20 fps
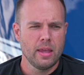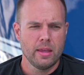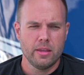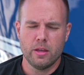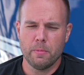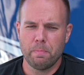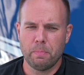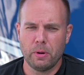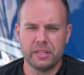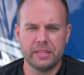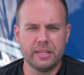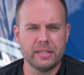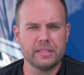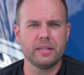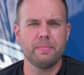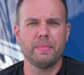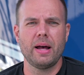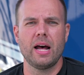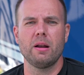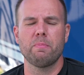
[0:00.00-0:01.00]
you put this
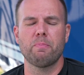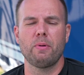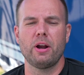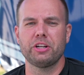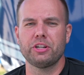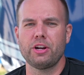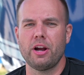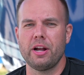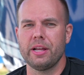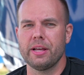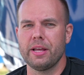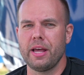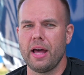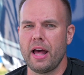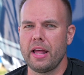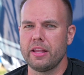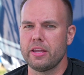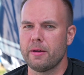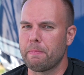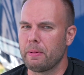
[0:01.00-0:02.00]
amount of pressure on the
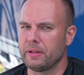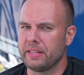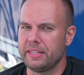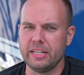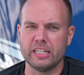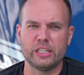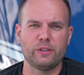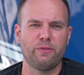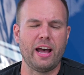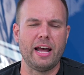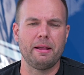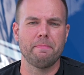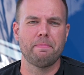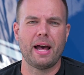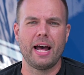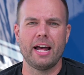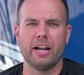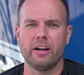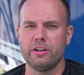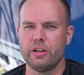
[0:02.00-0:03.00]
gun, you put this fan
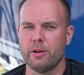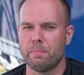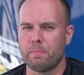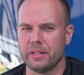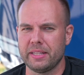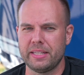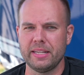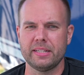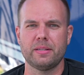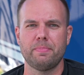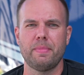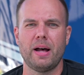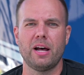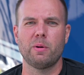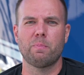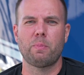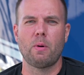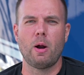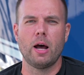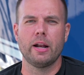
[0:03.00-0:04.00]
pattern, you put this amount
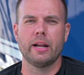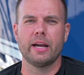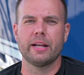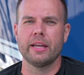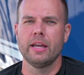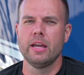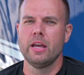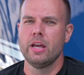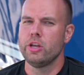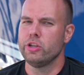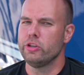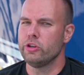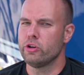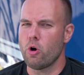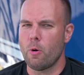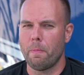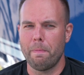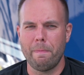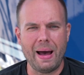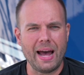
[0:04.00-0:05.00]
of product, you
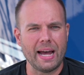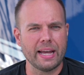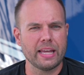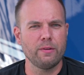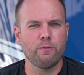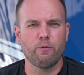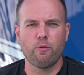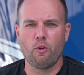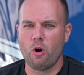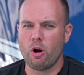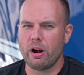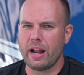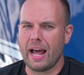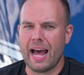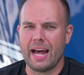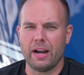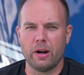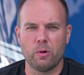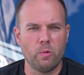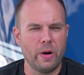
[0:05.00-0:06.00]
go back and forth
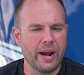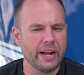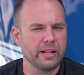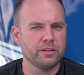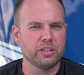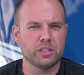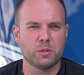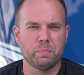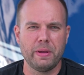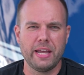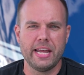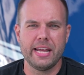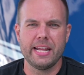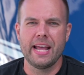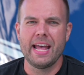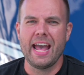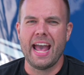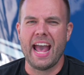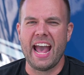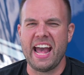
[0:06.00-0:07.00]
at a regular speed,
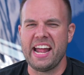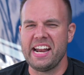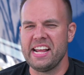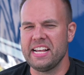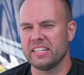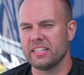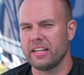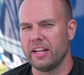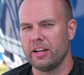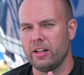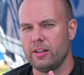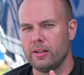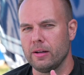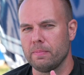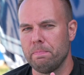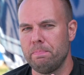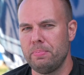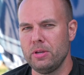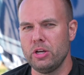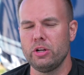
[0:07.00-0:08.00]
and it's gonna look
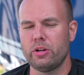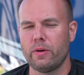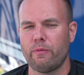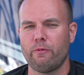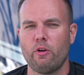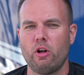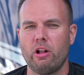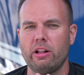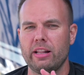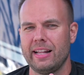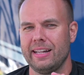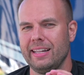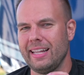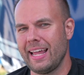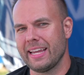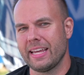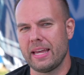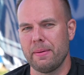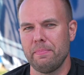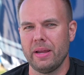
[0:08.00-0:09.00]
beautiful
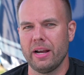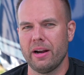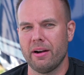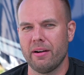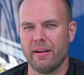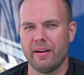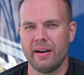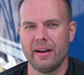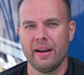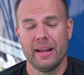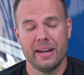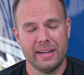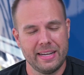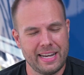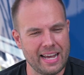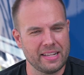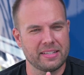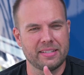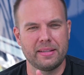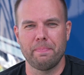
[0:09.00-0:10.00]
like a mirror.
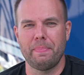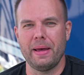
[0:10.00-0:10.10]
That's the